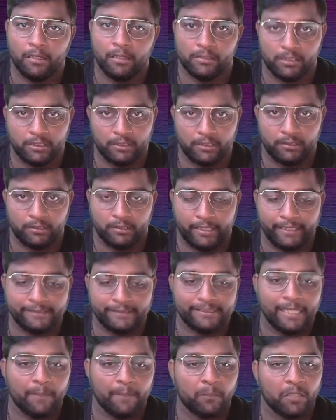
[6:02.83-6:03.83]

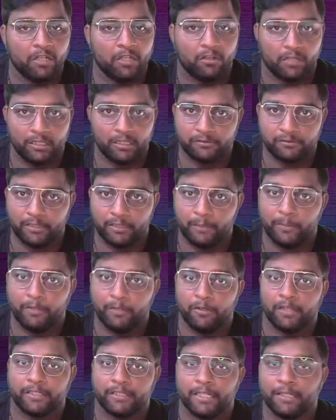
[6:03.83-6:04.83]
example, or else we'll
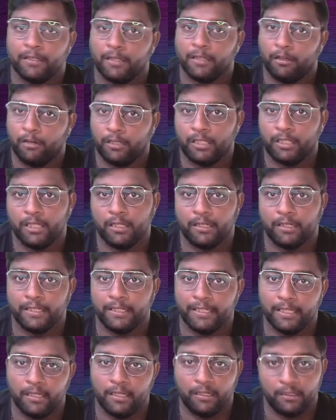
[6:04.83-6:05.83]
be working on a
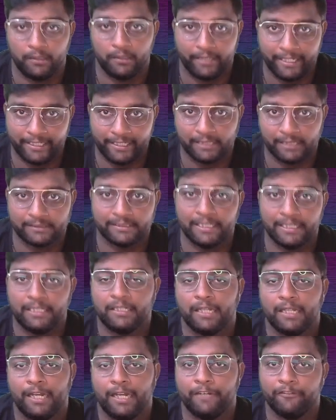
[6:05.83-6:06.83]
real data
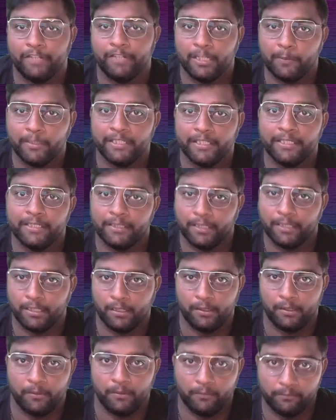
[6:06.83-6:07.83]
set and we'll be
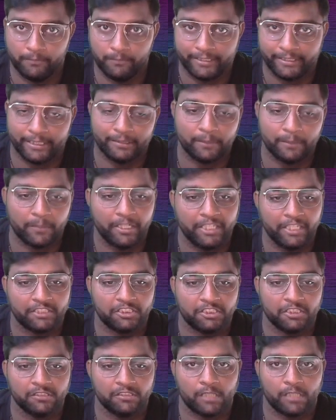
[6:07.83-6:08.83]
making the
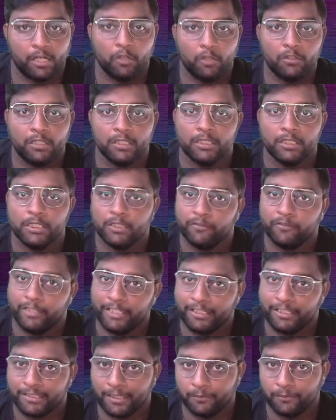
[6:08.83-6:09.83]
predictions out.
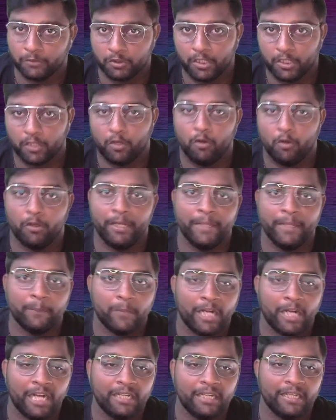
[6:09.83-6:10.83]
When it comes to the
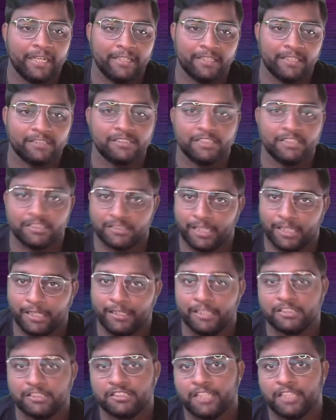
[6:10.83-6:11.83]
coding part, let us just
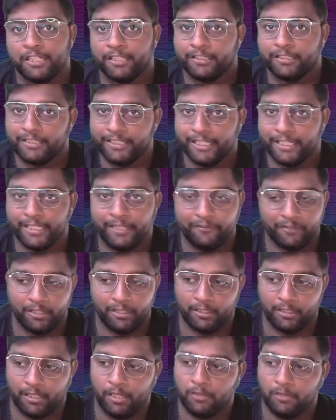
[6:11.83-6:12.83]
understand the theory
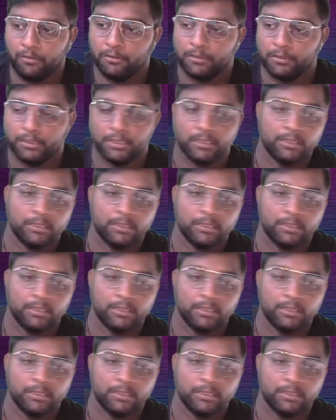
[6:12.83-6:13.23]
for now.